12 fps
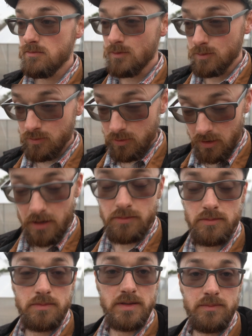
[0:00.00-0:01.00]
will
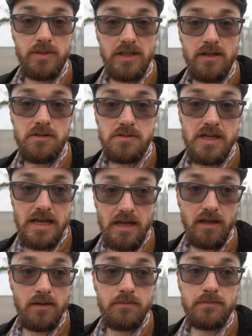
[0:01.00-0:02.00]
probably be okay.